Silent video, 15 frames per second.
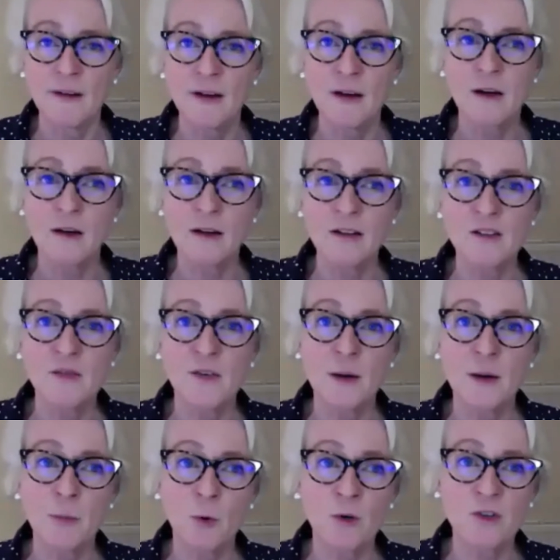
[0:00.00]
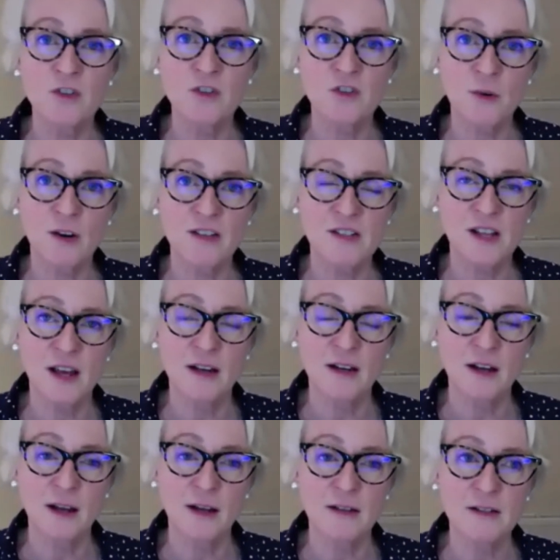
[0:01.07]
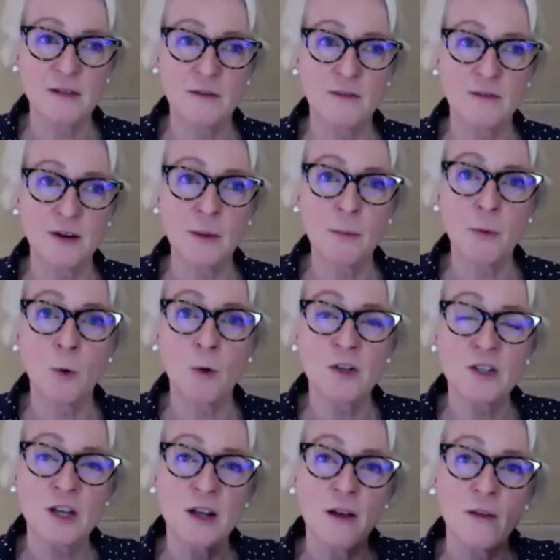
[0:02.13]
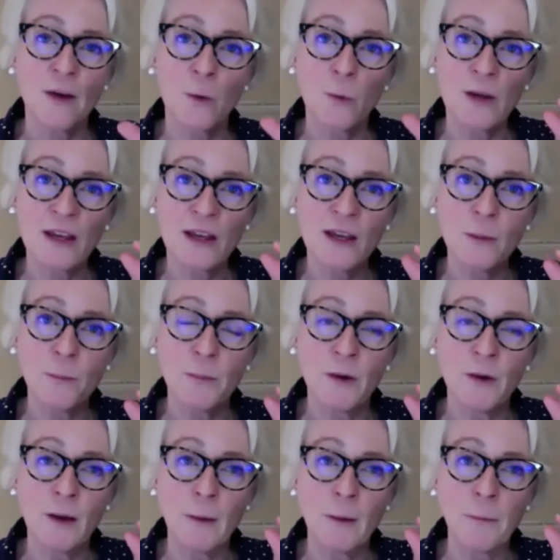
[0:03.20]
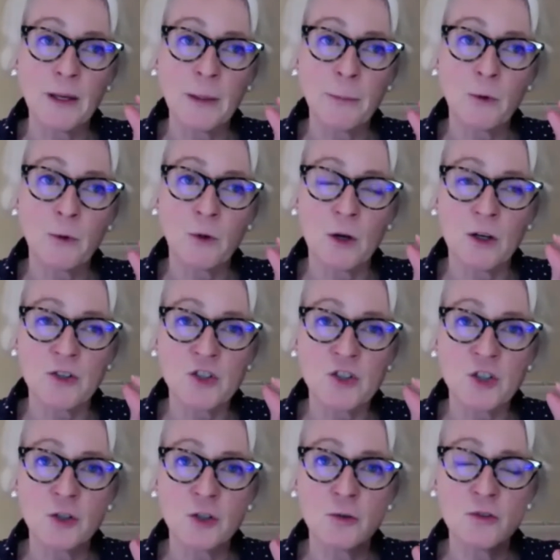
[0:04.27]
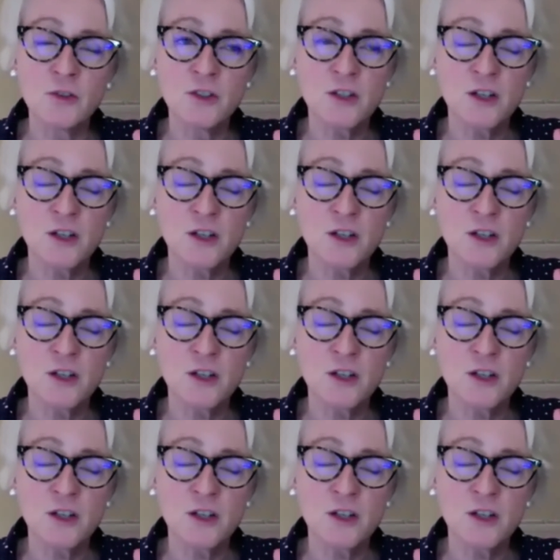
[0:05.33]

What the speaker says: It's very important to stress that, and very important that we keep people attuned,